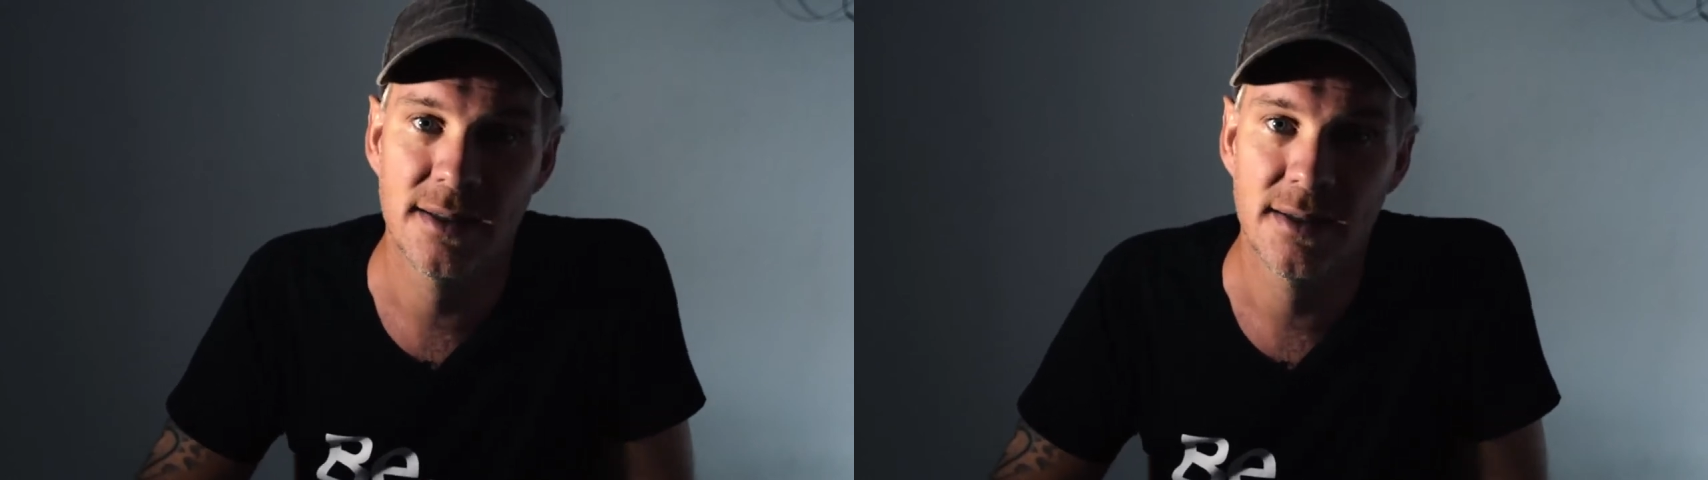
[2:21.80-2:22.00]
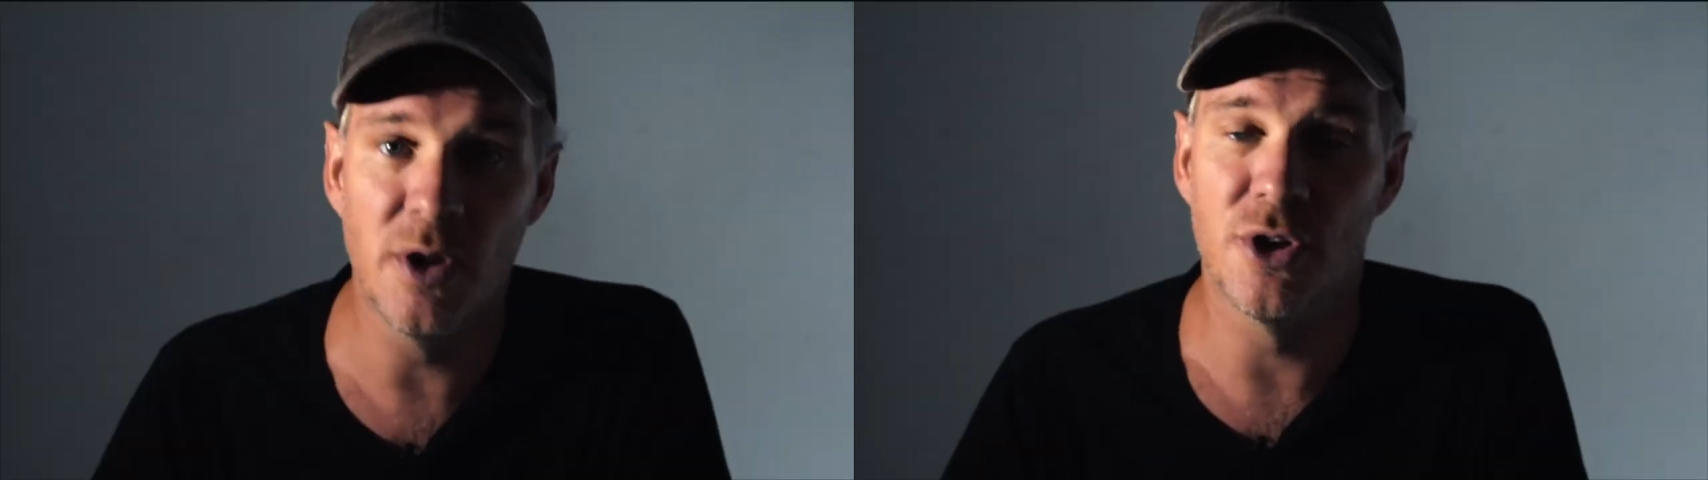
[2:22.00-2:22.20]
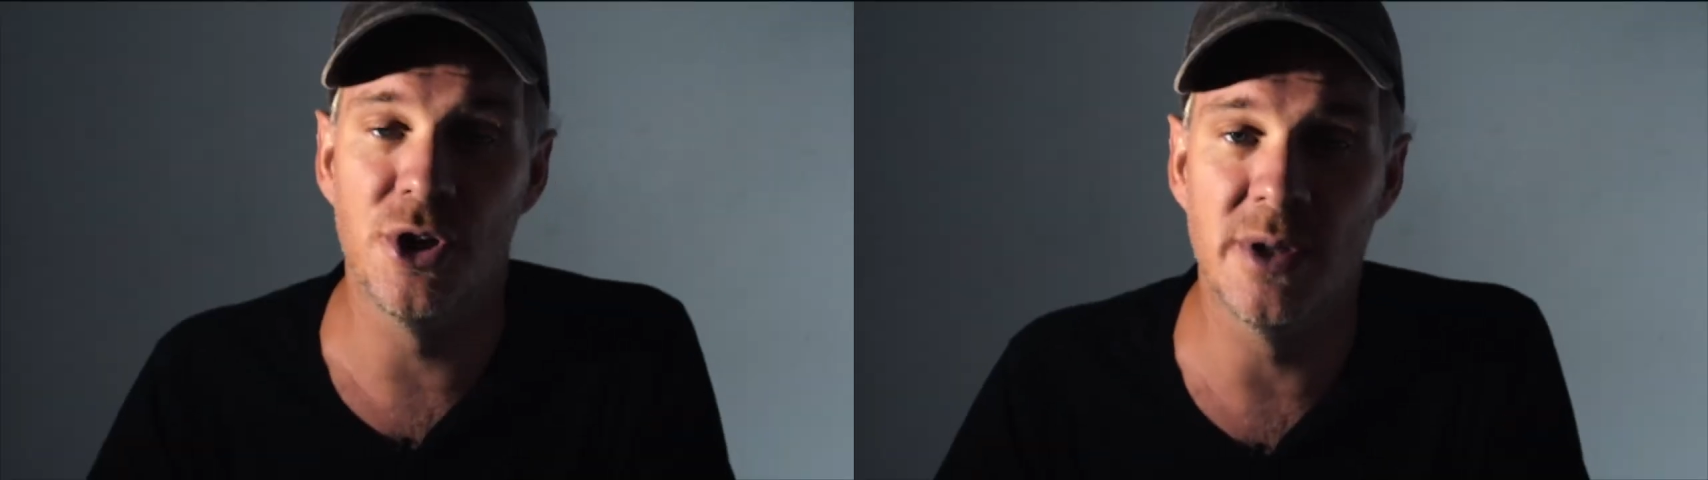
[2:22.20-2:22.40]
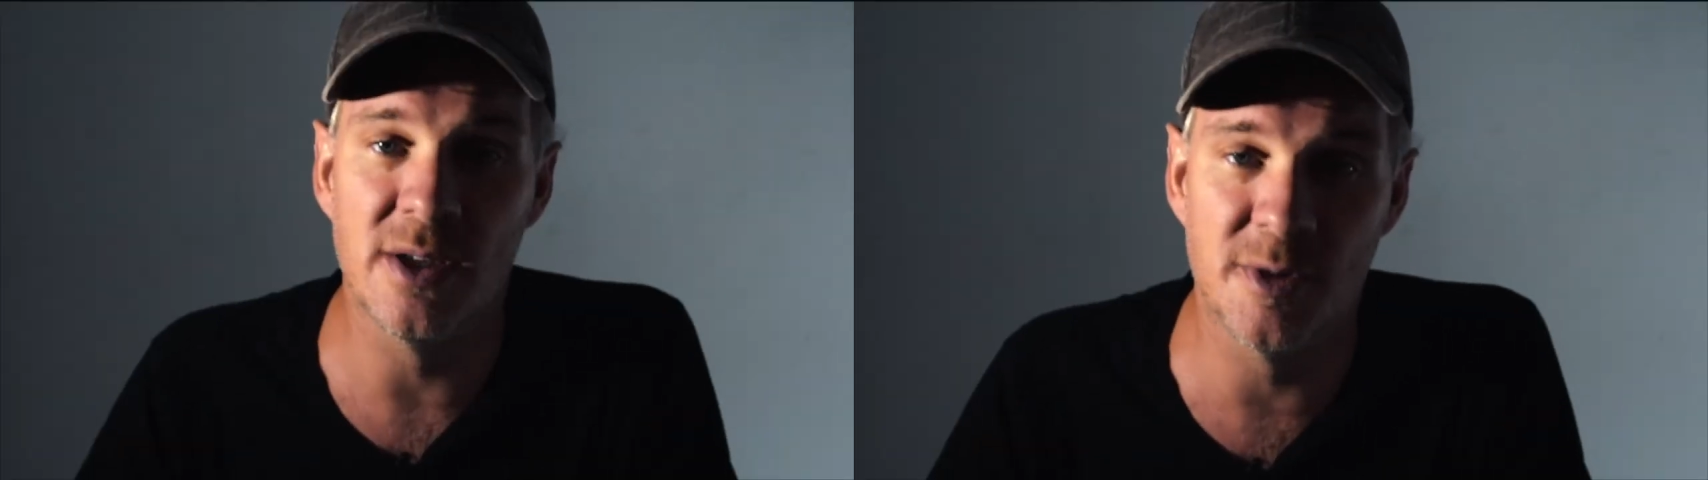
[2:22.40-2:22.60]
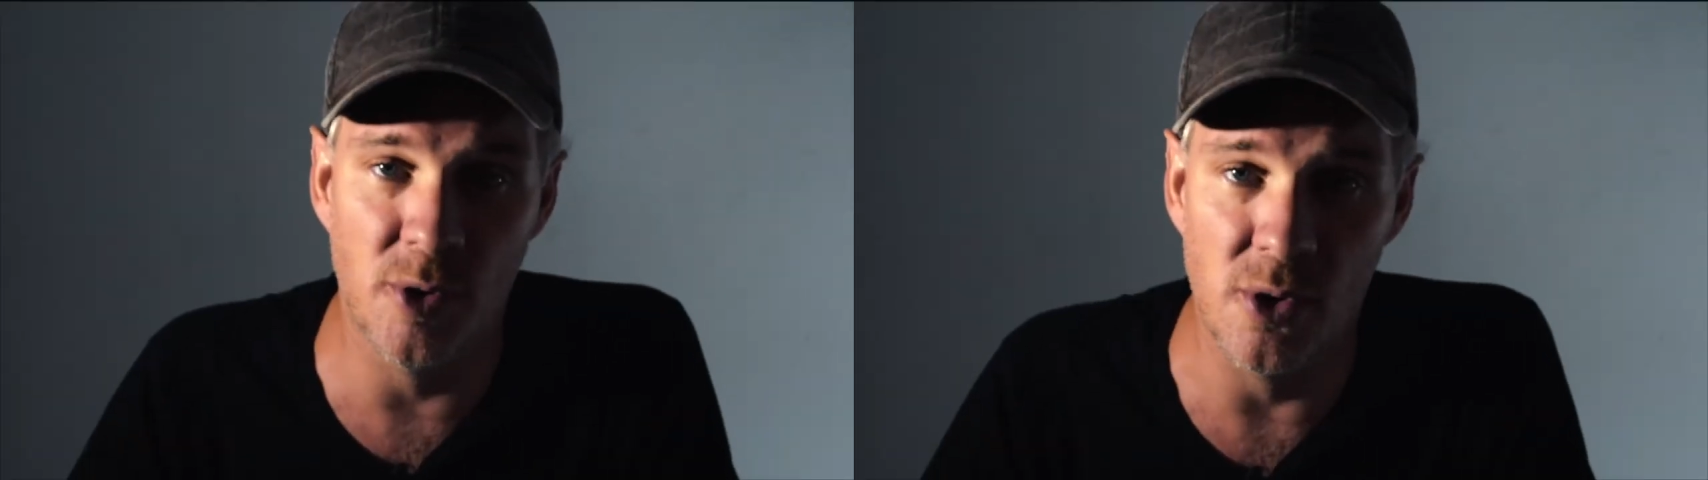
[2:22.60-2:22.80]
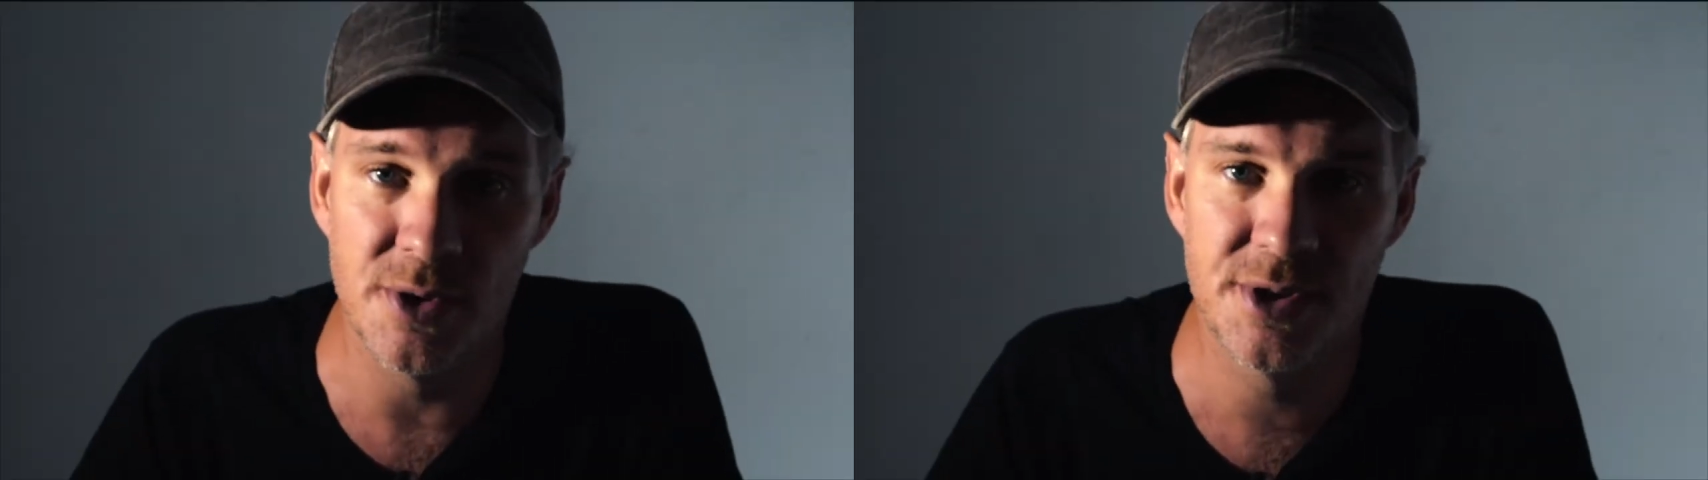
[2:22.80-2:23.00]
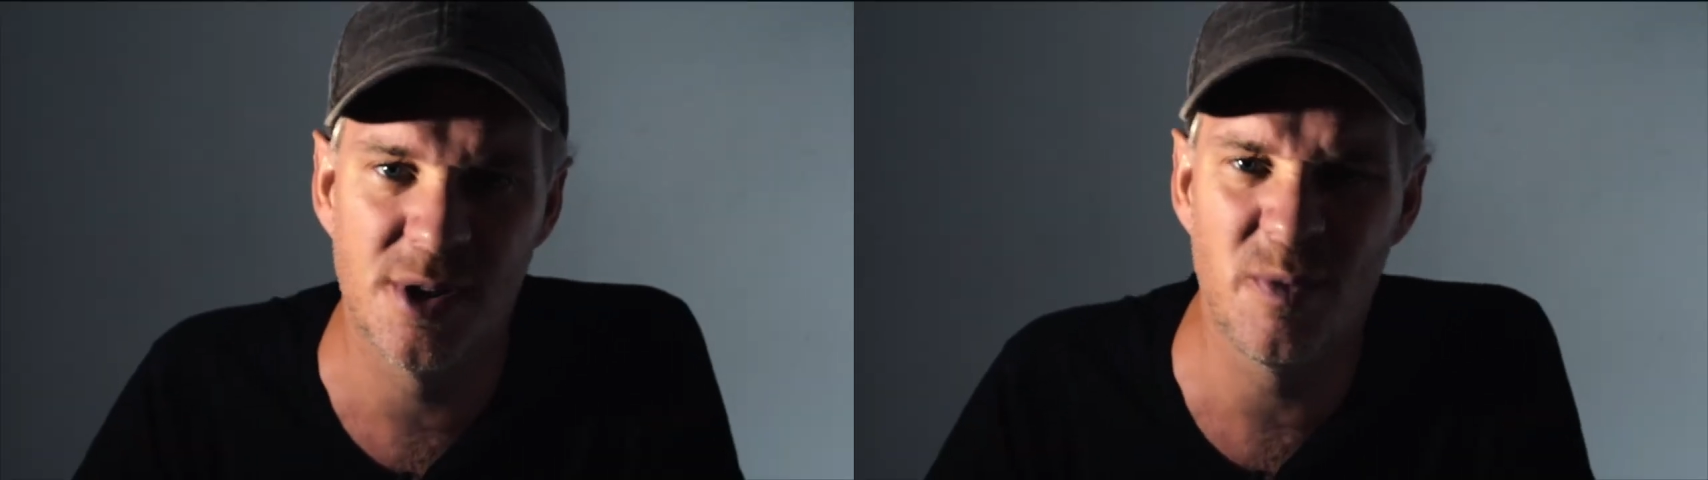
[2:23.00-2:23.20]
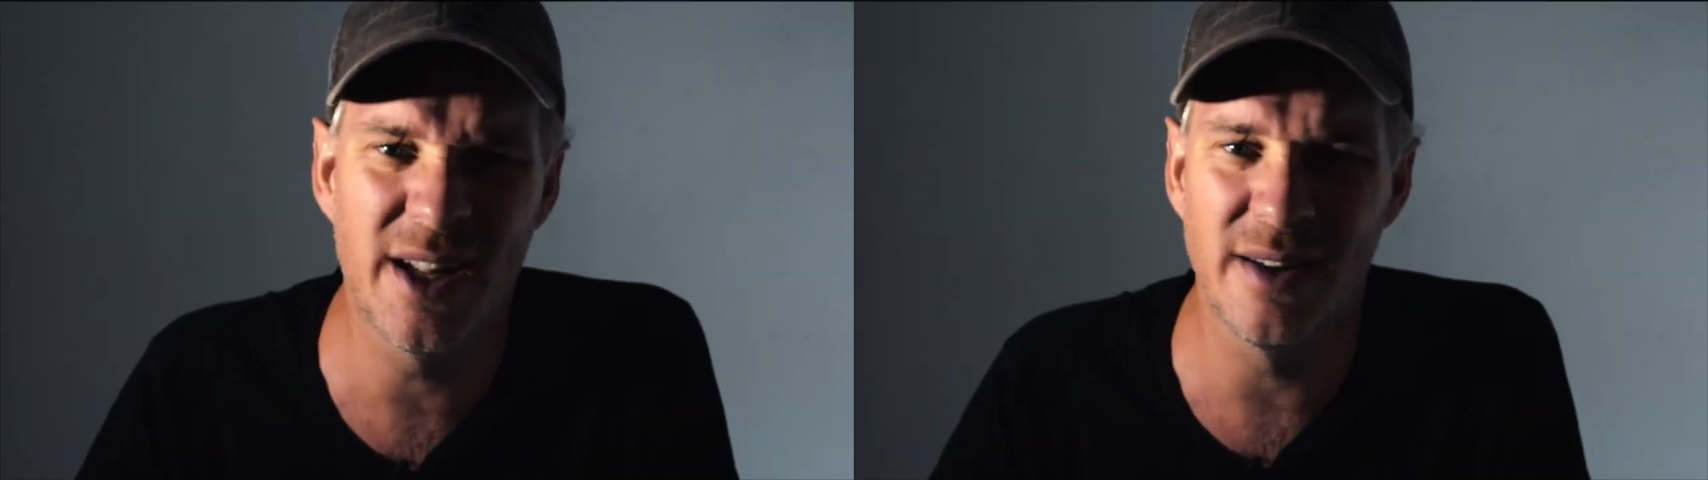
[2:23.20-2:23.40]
We're not shooting sports, so we